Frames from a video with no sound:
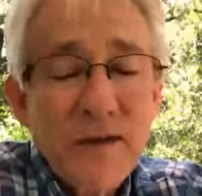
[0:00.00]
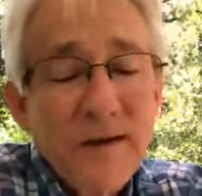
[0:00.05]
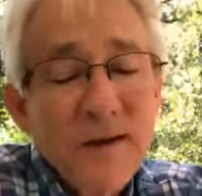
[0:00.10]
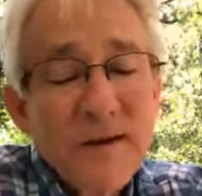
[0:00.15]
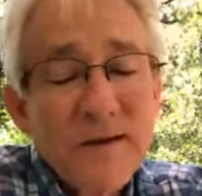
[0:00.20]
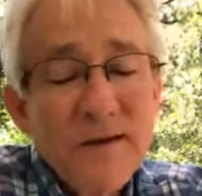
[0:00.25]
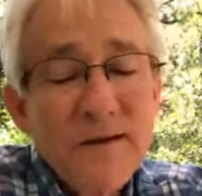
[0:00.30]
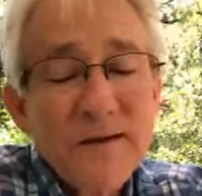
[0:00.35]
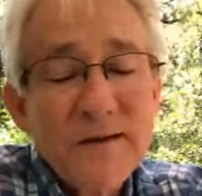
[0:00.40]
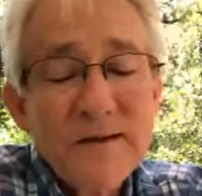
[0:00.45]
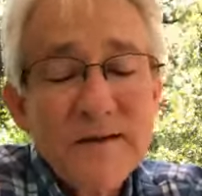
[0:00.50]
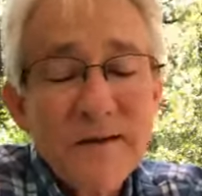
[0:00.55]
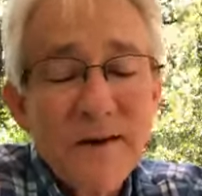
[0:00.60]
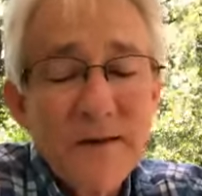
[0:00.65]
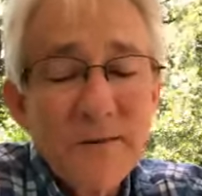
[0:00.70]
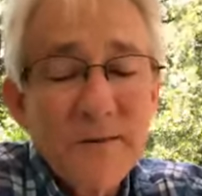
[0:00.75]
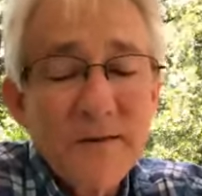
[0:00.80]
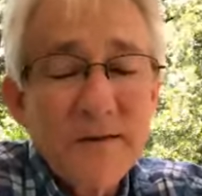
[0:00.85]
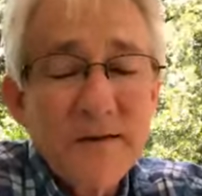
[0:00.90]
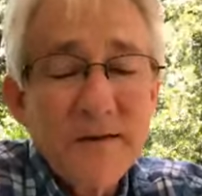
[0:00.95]
This
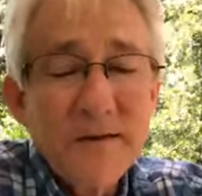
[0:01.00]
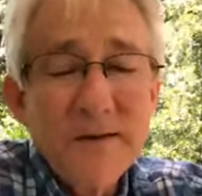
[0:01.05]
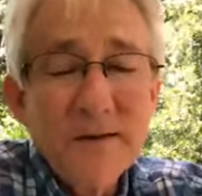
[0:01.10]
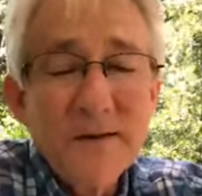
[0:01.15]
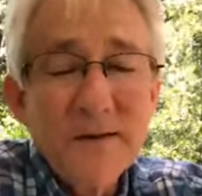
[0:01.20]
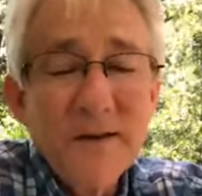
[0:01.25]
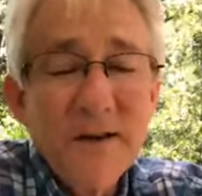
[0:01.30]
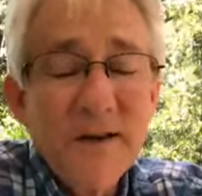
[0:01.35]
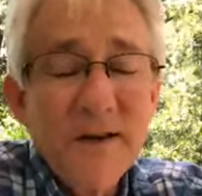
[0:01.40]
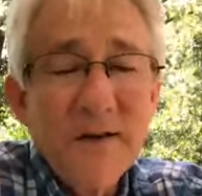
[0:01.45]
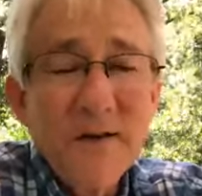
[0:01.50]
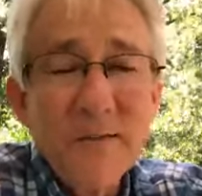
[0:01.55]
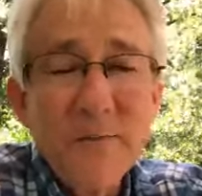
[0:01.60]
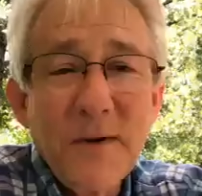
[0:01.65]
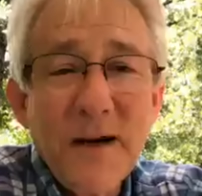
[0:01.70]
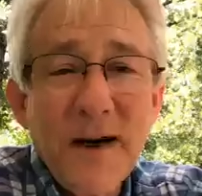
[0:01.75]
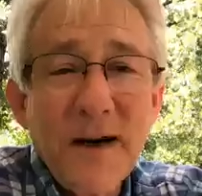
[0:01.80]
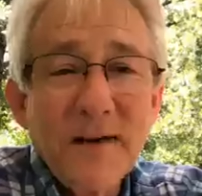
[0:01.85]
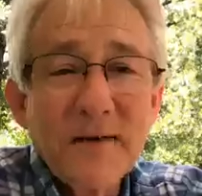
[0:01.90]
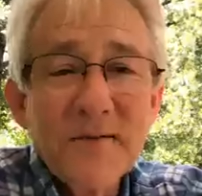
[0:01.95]
psalmist didn't know
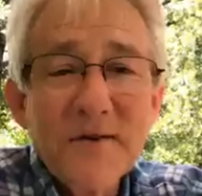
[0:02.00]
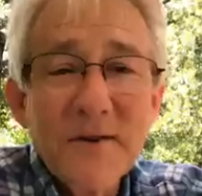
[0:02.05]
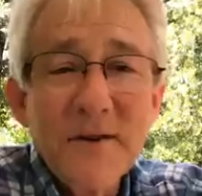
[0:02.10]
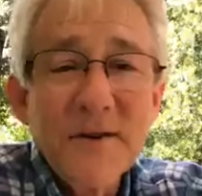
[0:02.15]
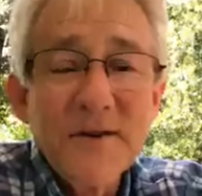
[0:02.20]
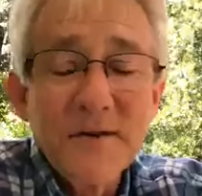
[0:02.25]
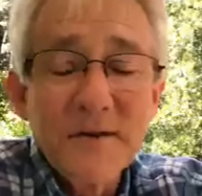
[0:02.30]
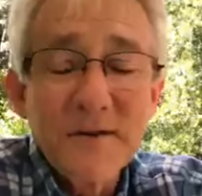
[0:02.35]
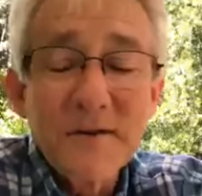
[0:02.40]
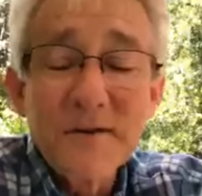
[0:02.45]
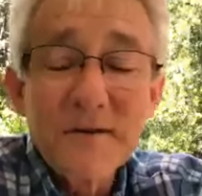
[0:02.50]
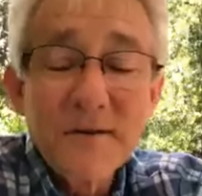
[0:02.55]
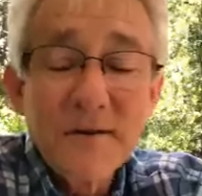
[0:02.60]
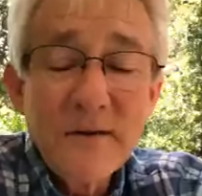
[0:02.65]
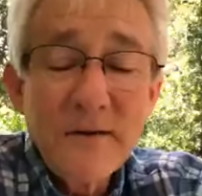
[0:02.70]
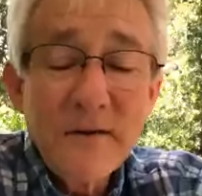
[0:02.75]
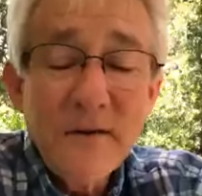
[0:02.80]
about Jesus,